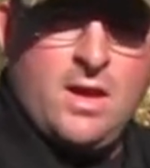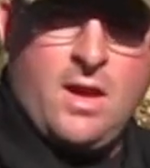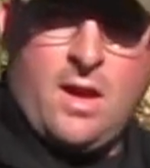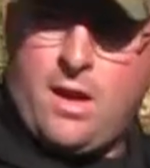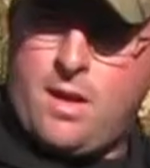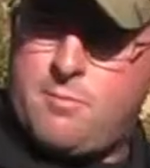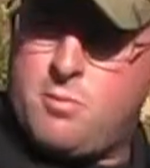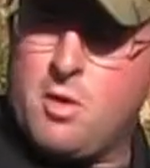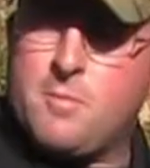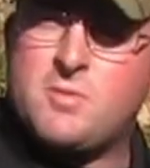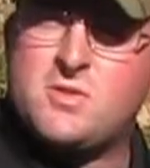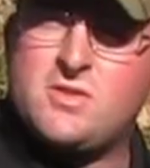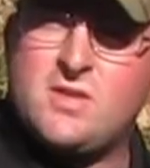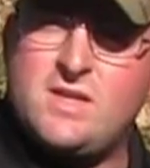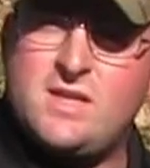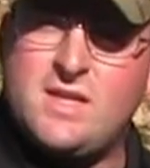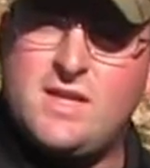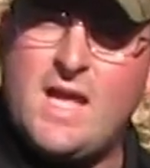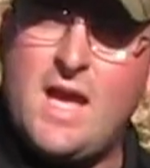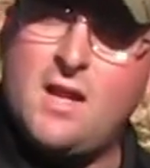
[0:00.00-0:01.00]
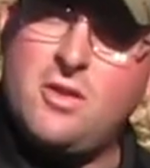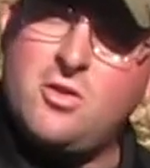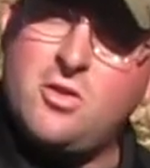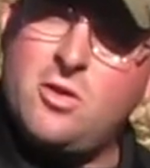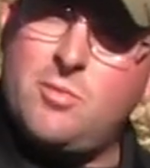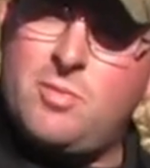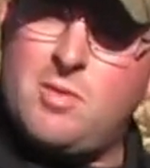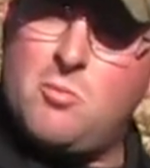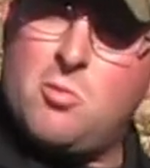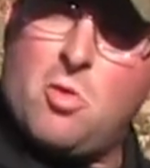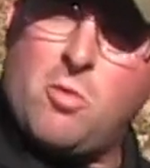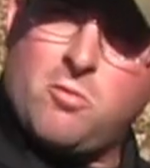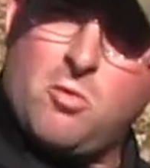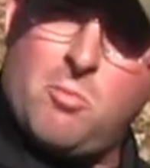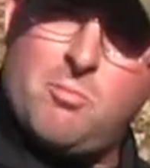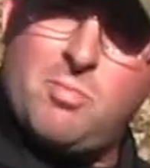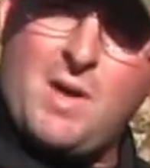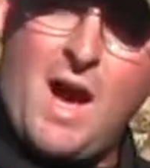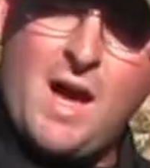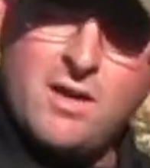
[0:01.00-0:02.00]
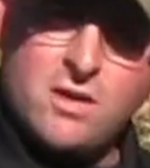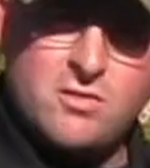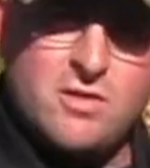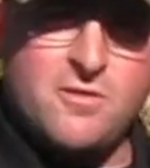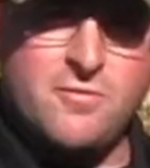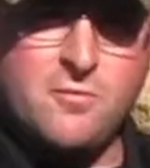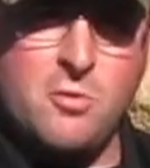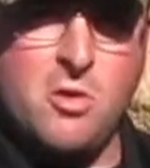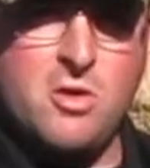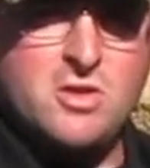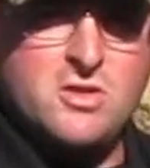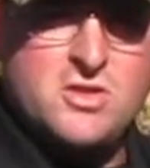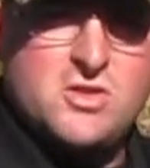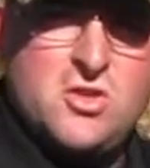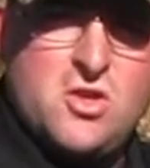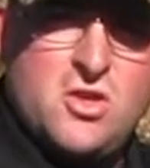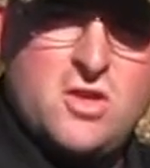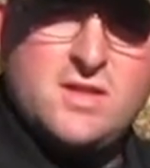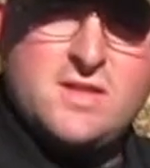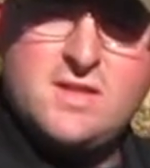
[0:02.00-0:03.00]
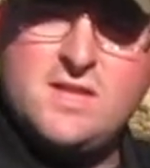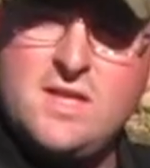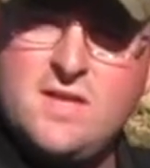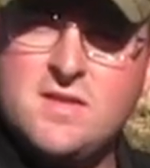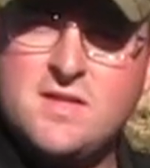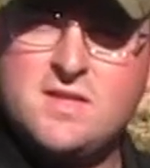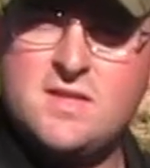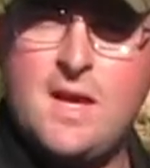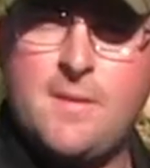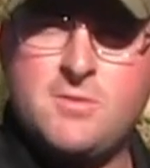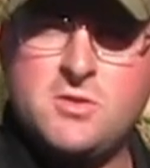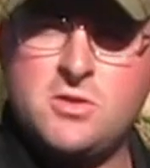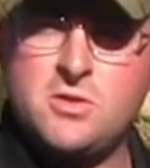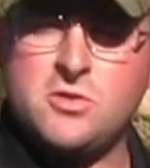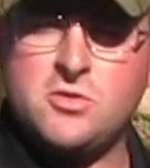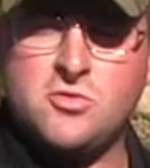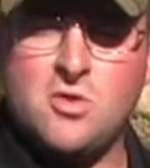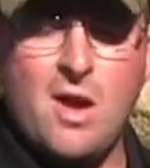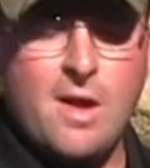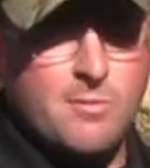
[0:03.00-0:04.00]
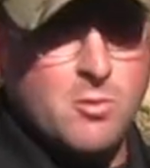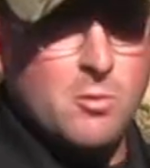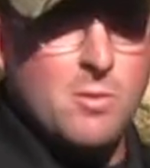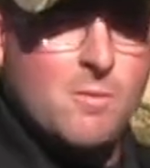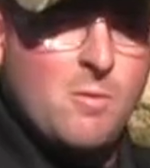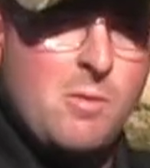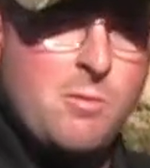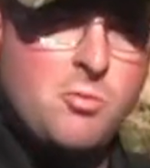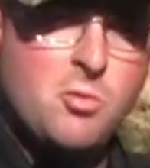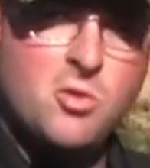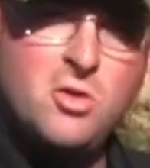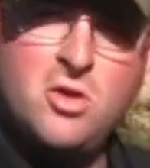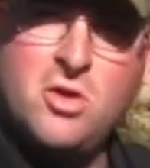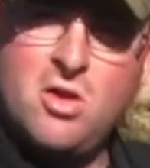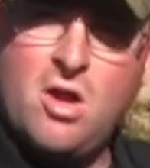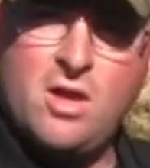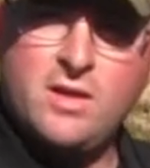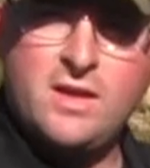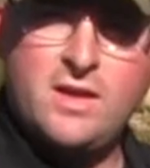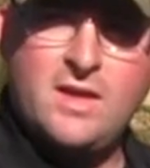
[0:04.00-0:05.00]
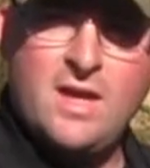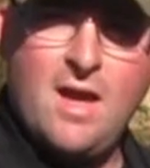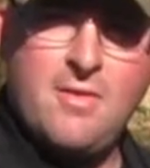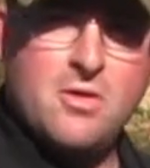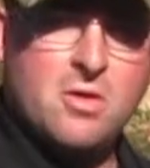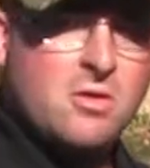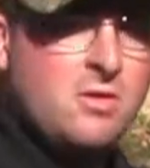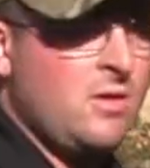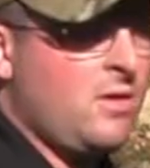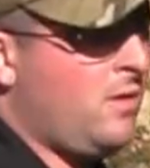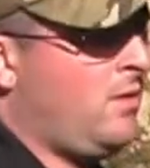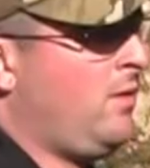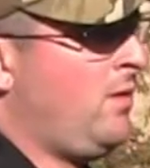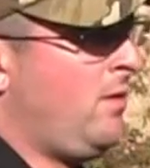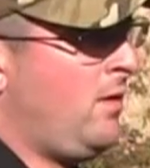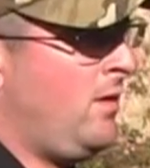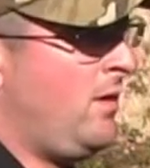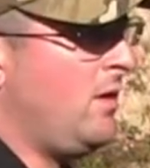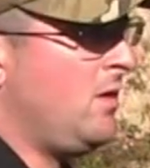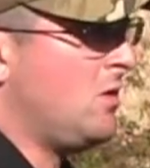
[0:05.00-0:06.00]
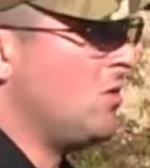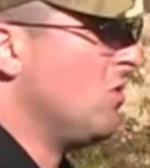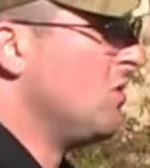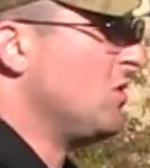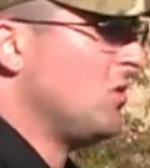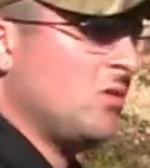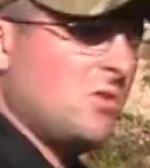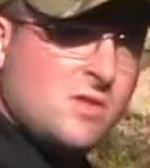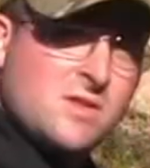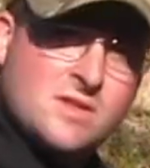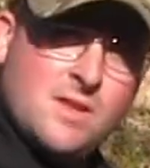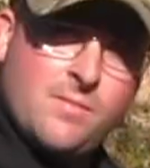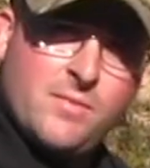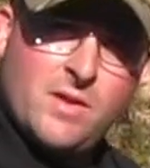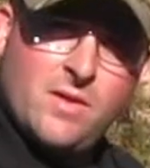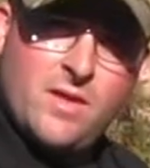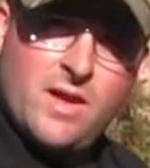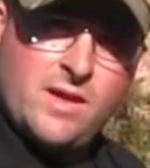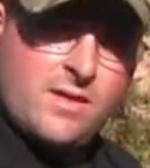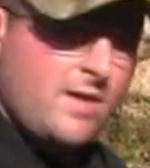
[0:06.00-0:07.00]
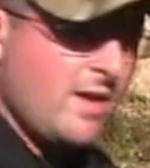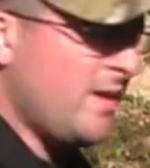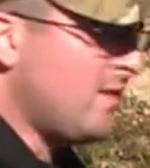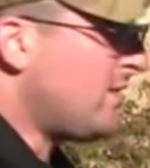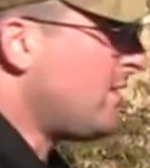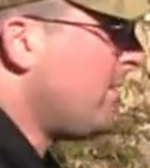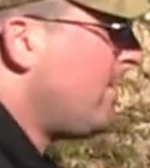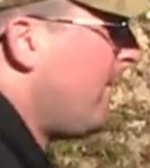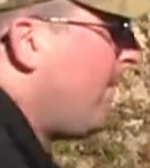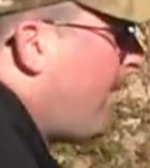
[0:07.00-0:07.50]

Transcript: I purposely did that a little bit more robotically for you so you could see the steps of the draw, but when we put it all together, it goes a little something like this.